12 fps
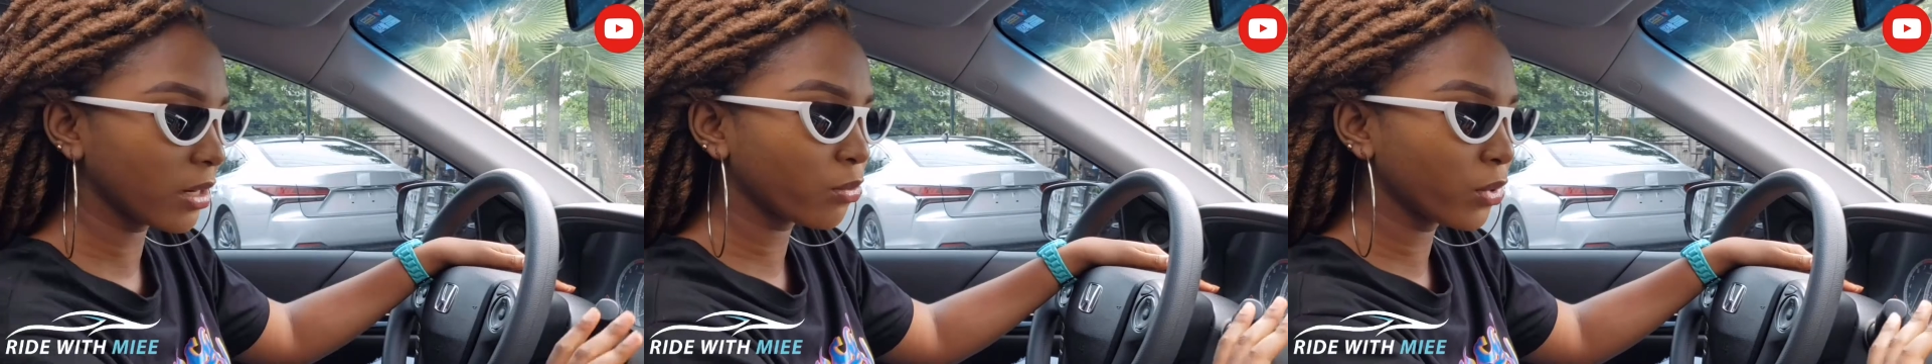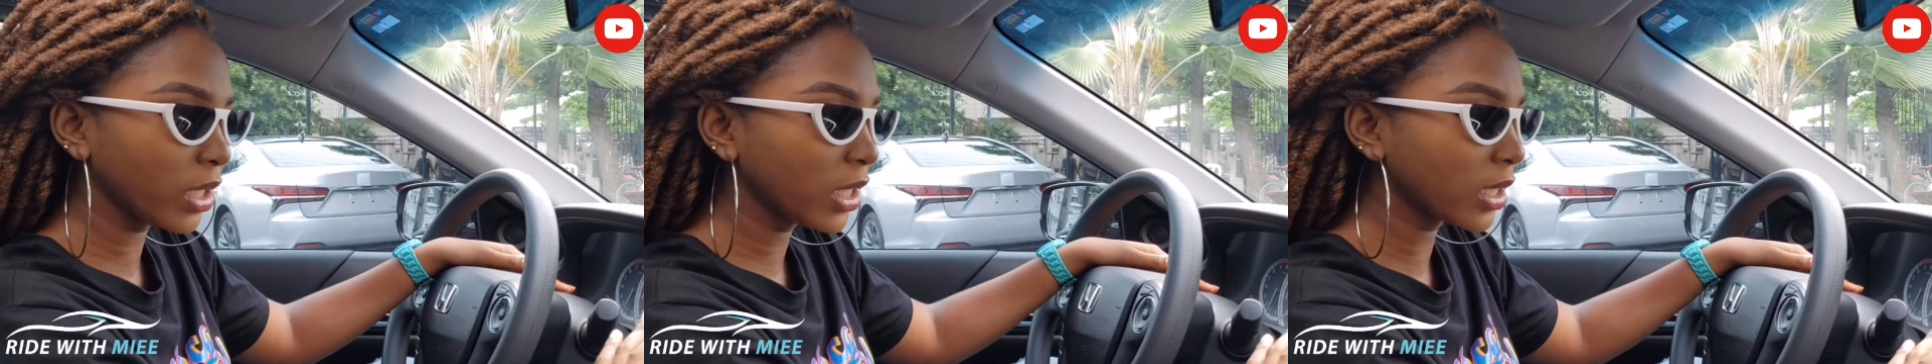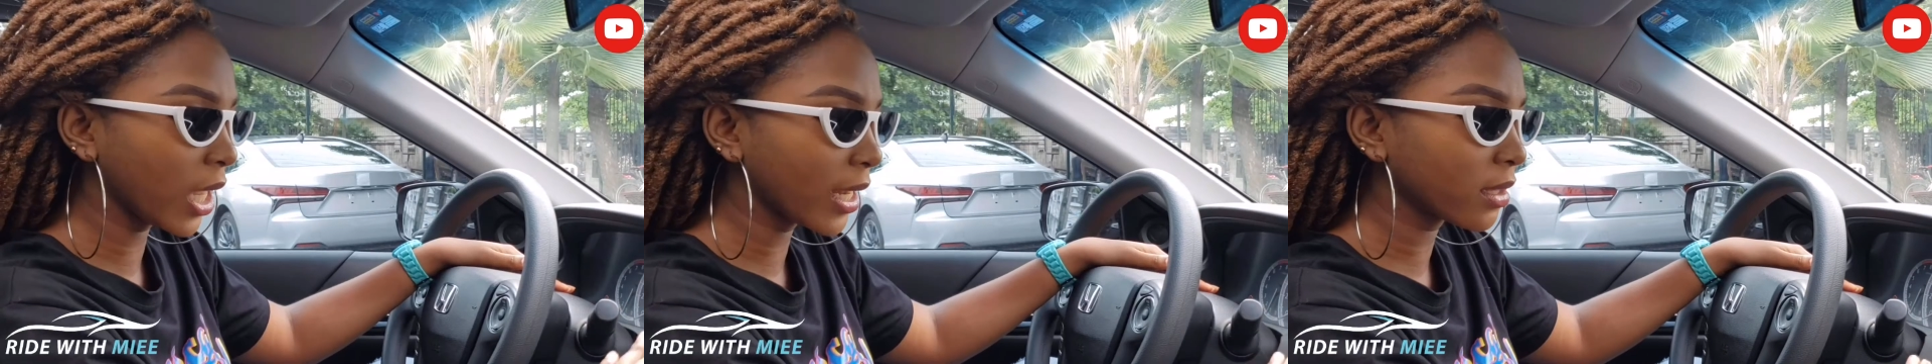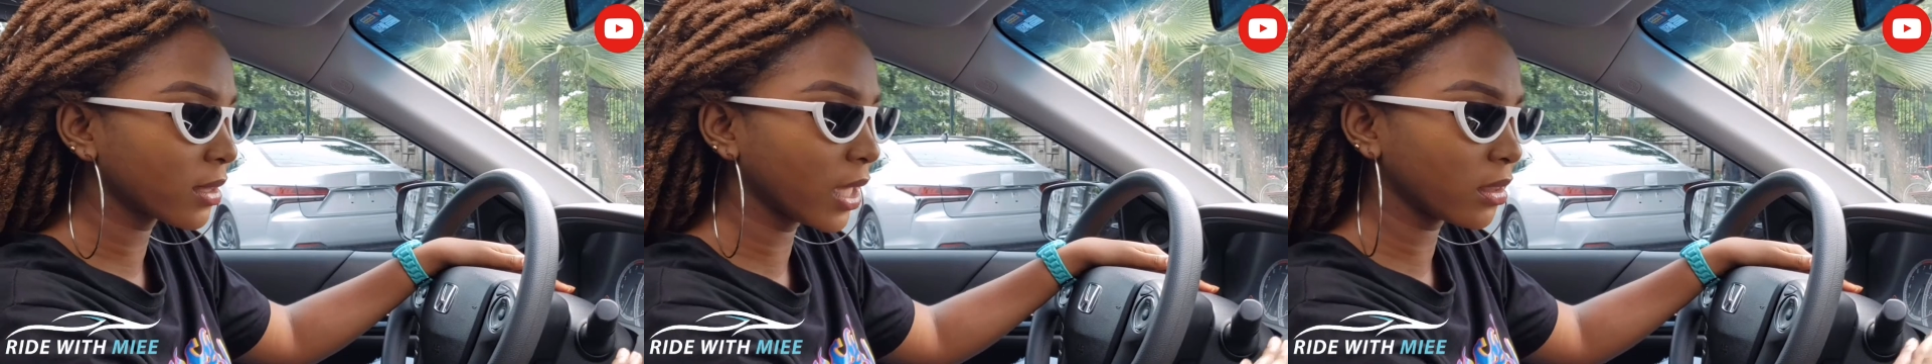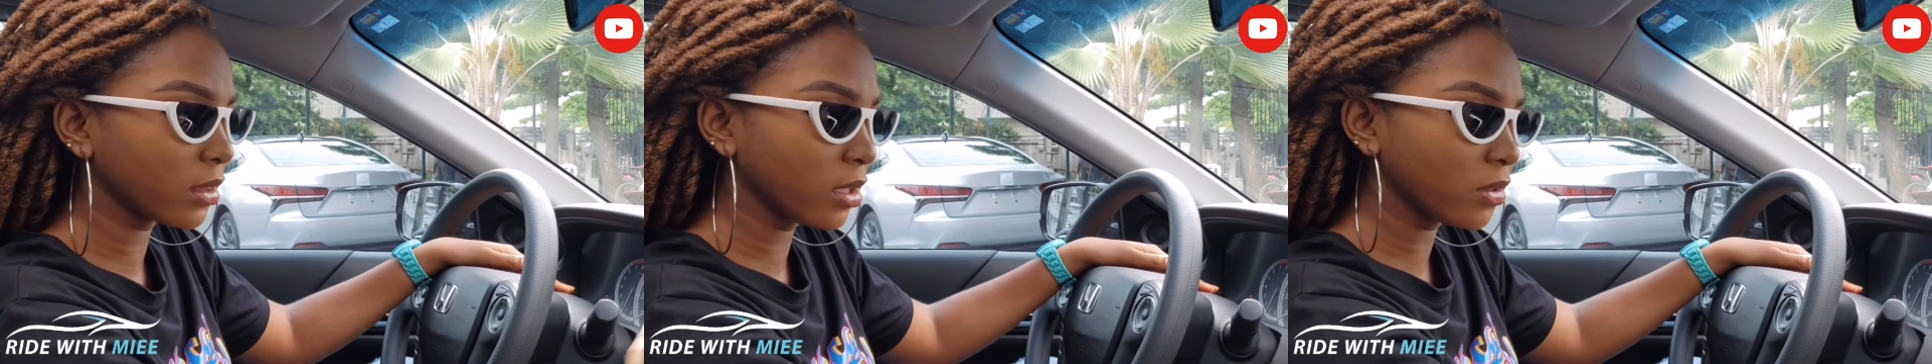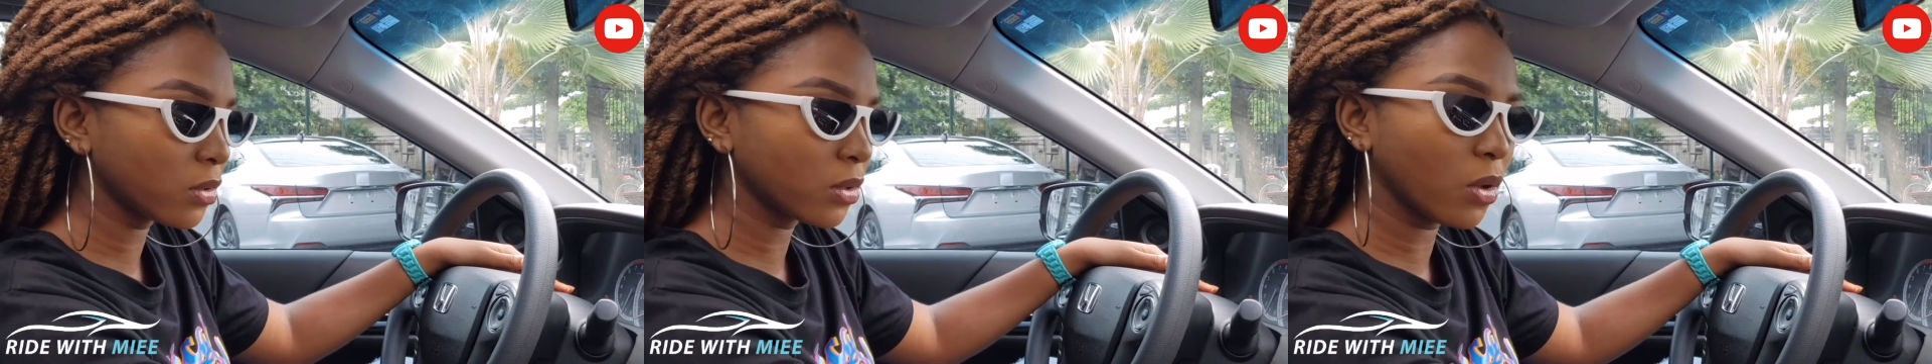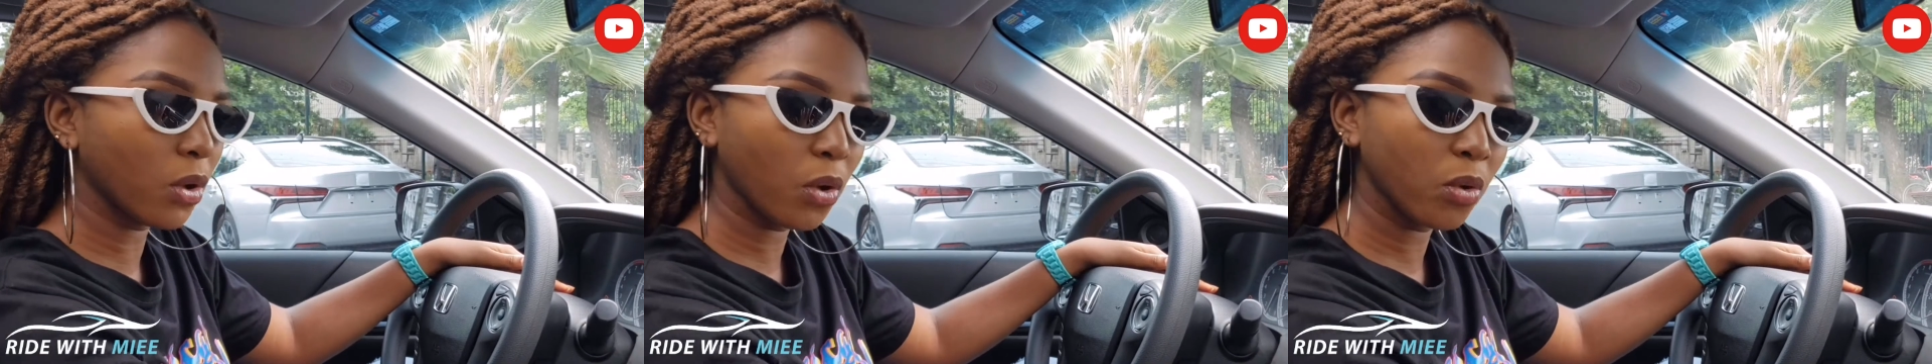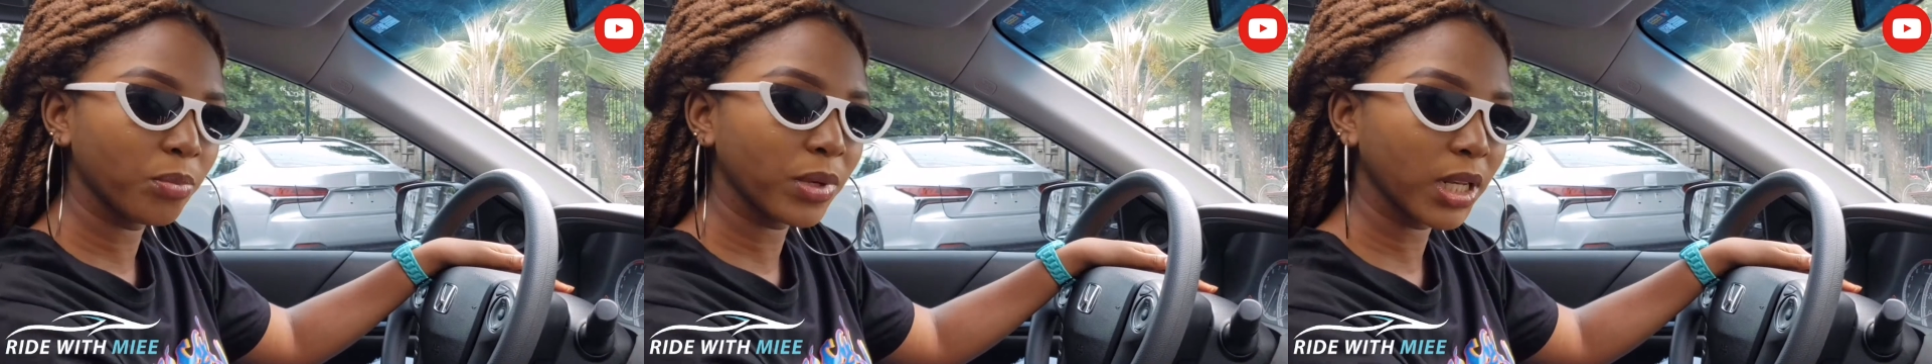I really like that this
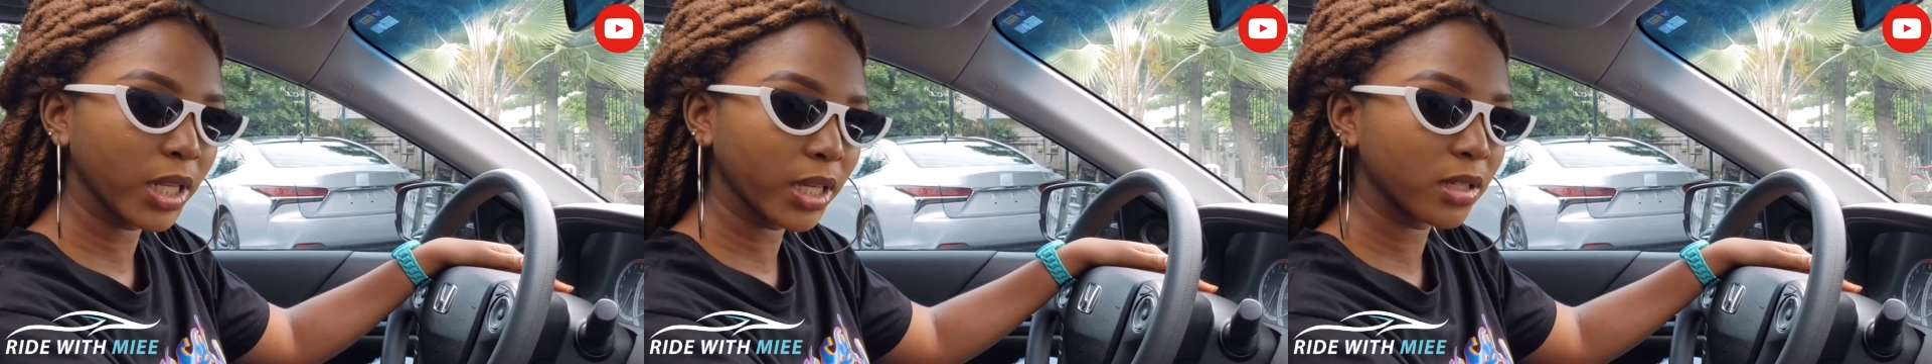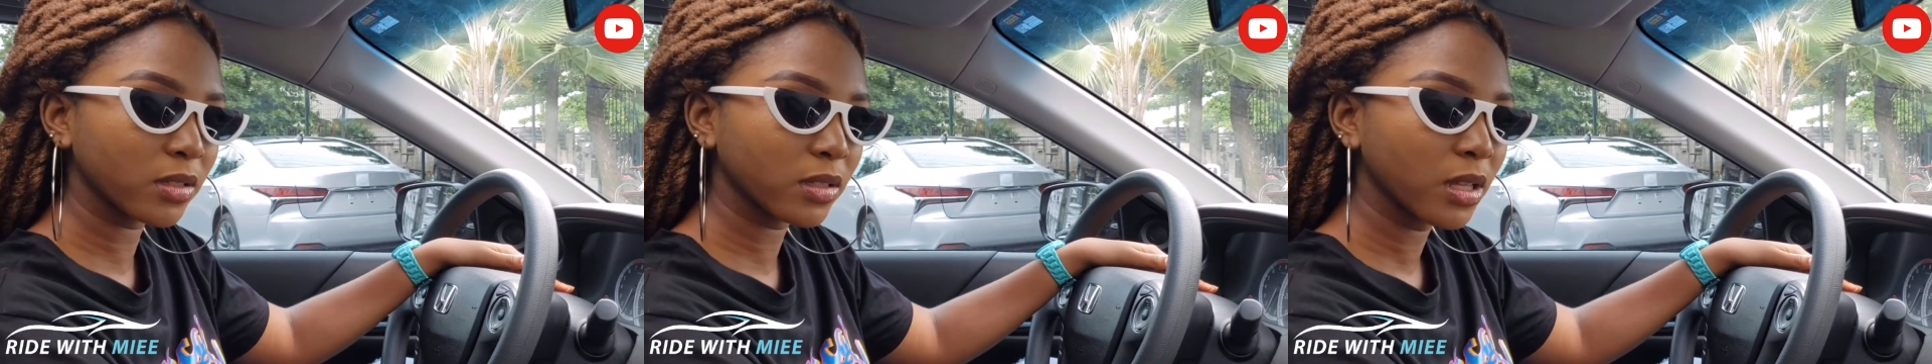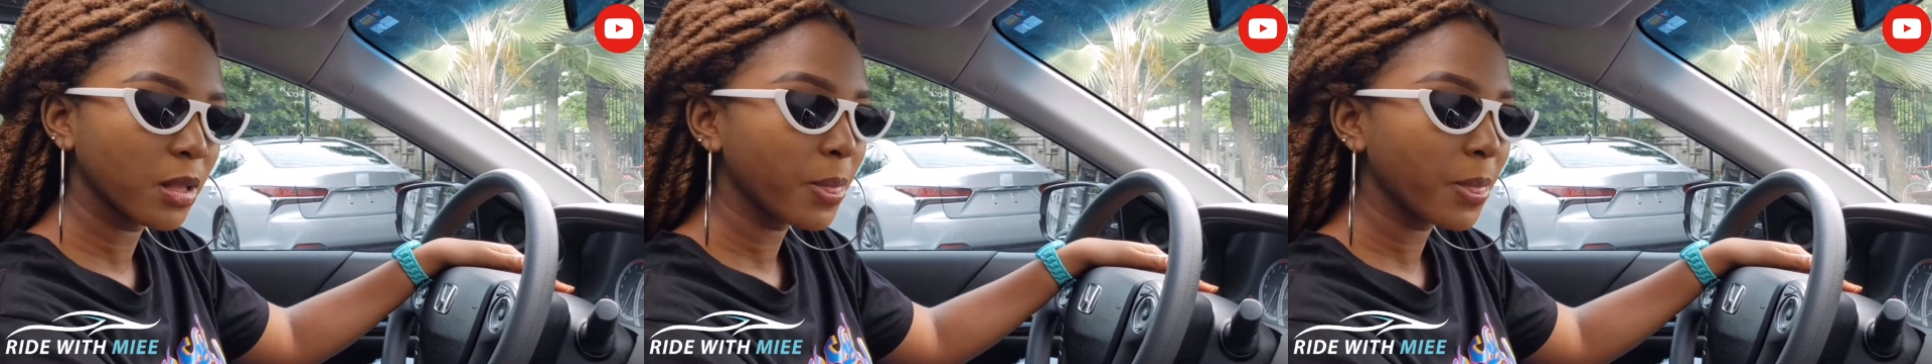whole place